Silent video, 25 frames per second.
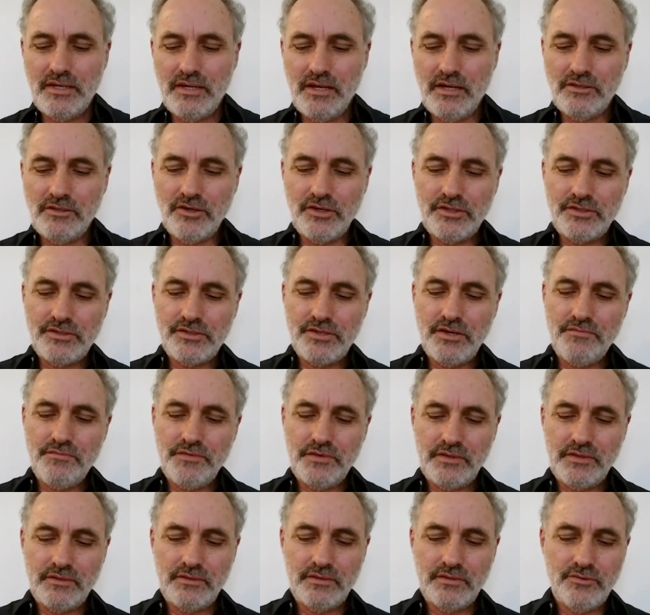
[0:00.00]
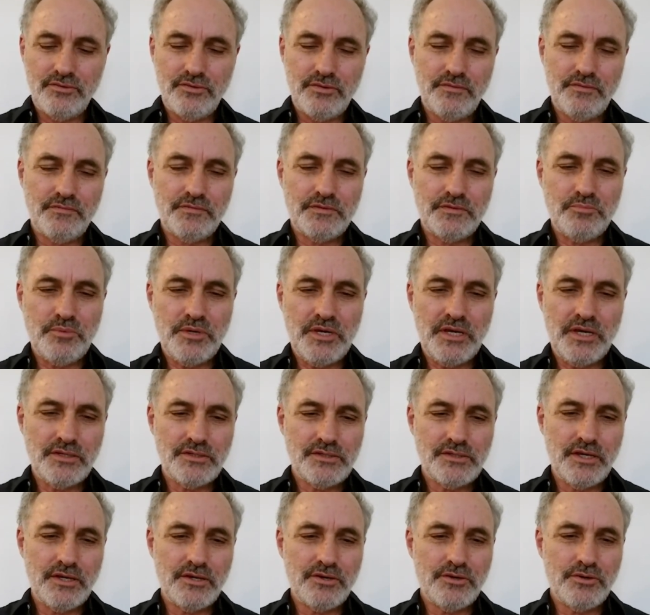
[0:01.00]
Now, look, it's often thought of as being a
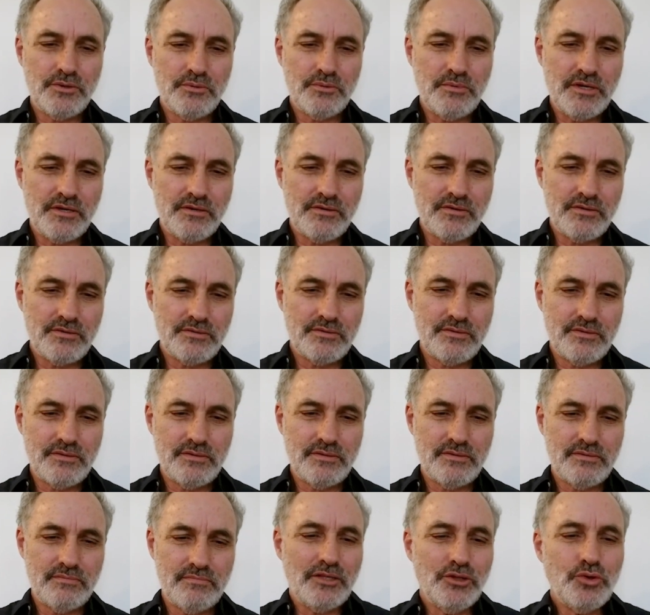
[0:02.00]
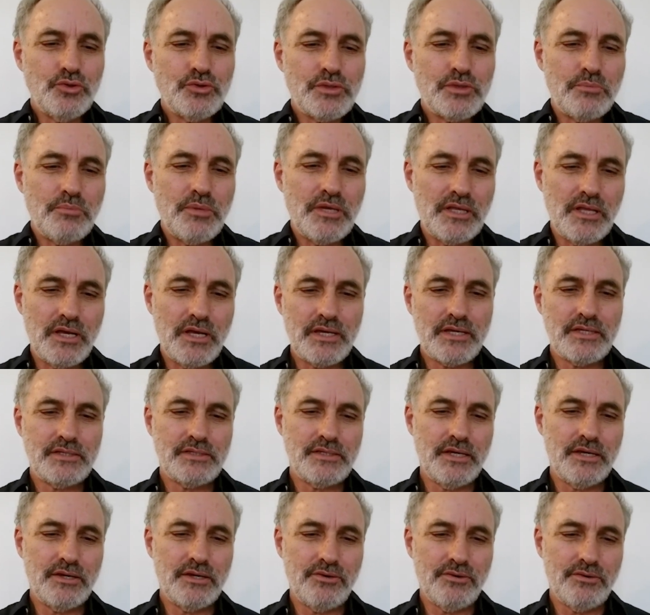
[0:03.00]
sinkhole because uh, it looks a bit like a
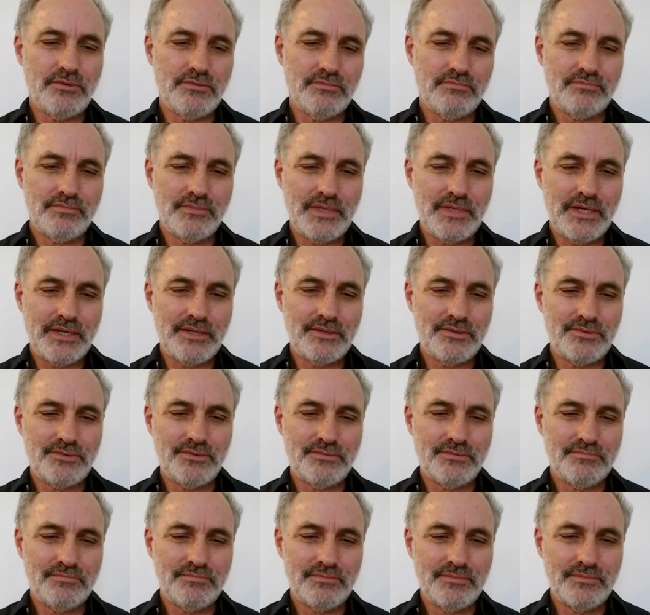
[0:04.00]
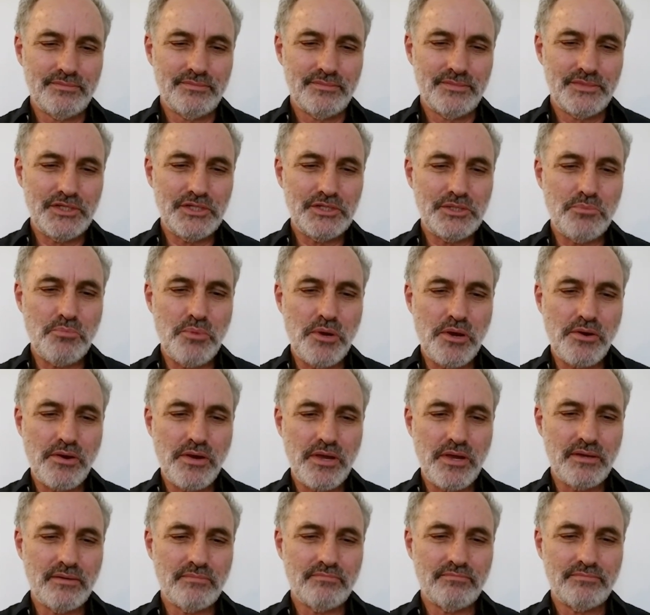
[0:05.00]
sinkhole, like it's
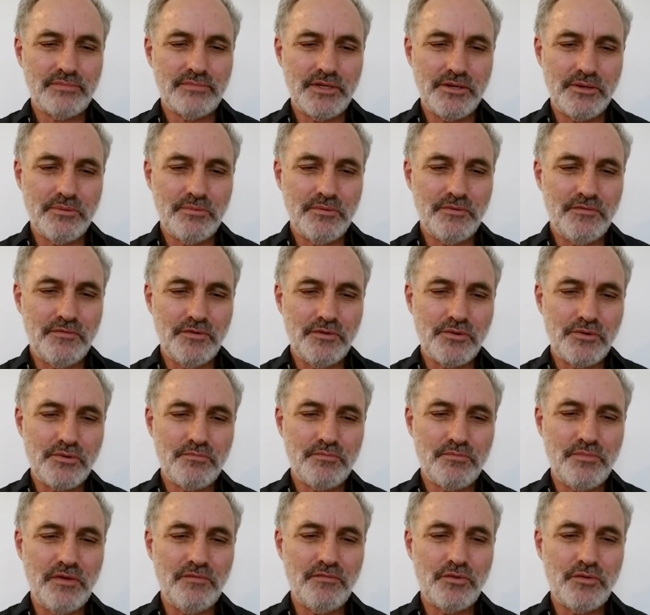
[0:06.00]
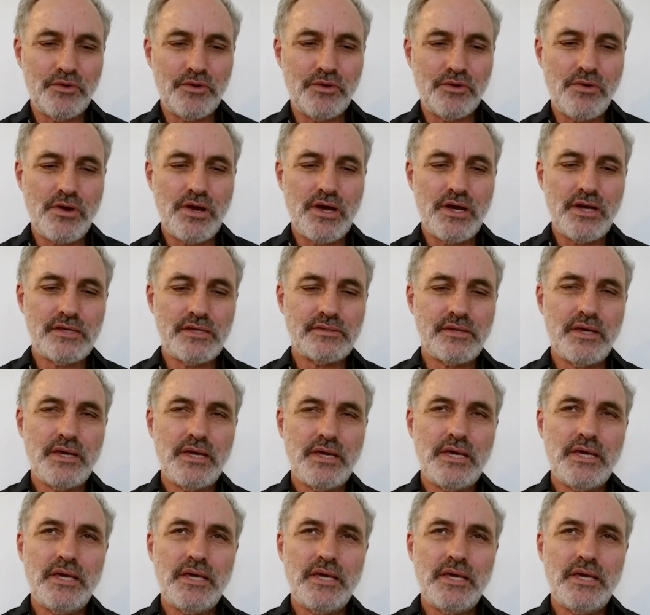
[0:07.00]
disappearing, you know, before, before your eyes.